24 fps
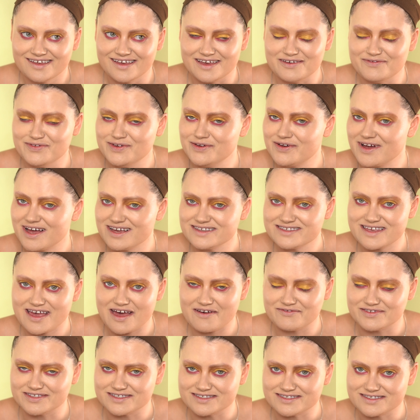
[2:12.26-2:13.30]
If you guys
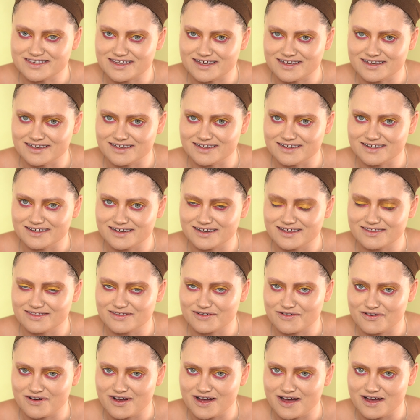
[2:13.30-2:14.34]
haven't seen
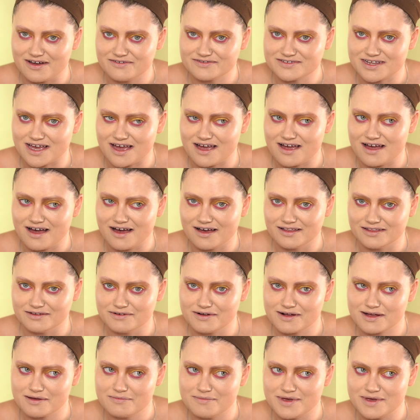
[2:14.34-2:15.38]
The Craft, I highly
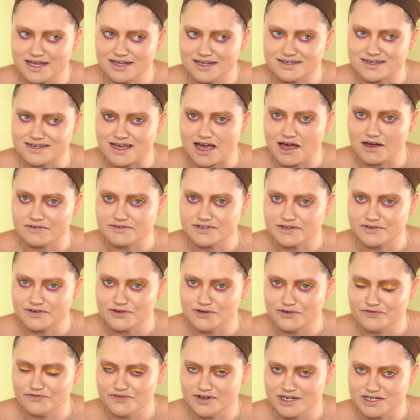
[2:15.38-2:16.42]
recommend after
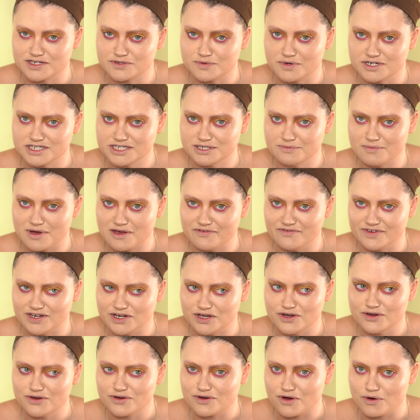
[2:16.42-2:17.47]
you finish watching my
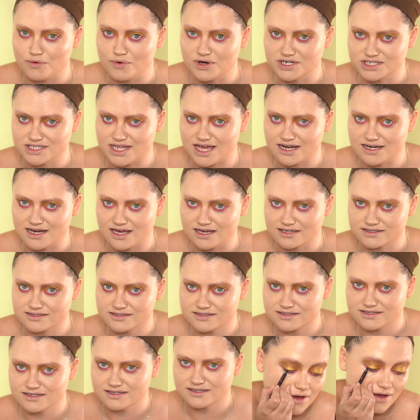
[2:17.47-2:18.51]
video, go watch that next.
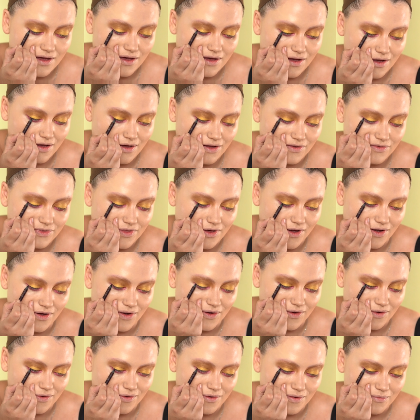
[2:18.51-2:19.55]

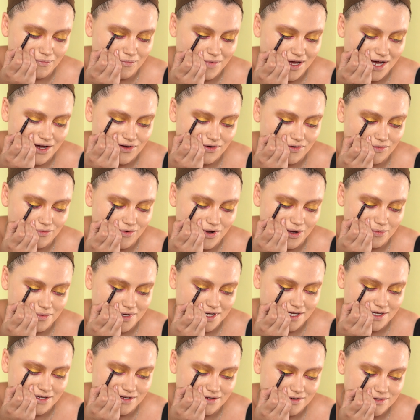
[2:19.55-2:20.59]
Although Margot
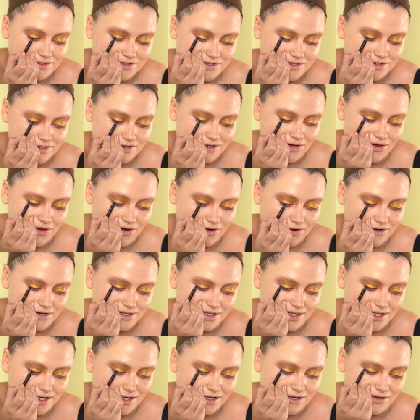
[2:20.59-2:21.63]
Robbie
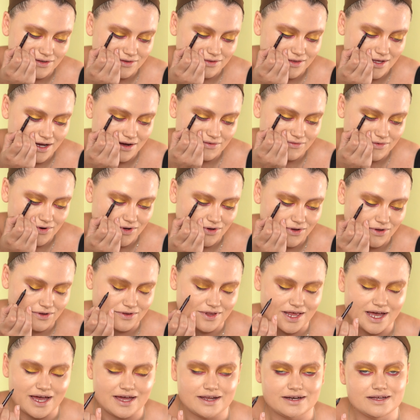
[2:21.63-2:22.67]
totally killed that role
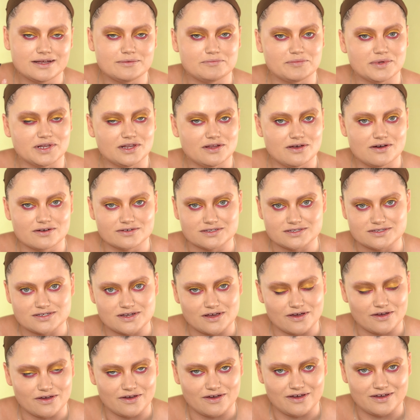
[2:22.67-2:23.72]
and it belongs to
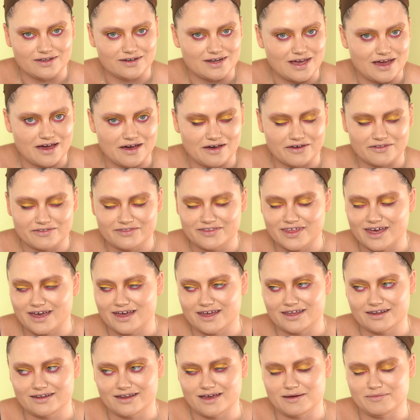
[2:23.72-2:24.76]
her now,
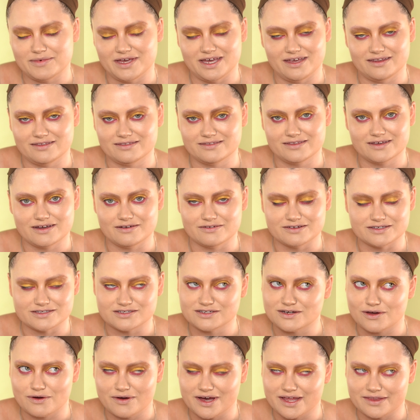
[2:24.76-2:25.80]
there is
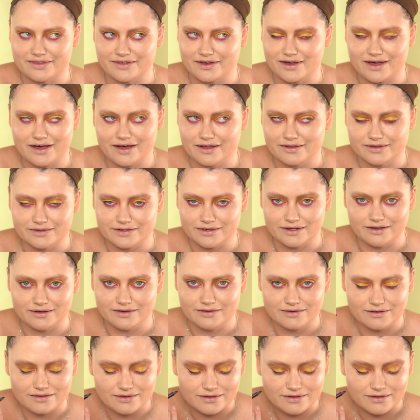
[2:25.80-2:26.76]
no other Harley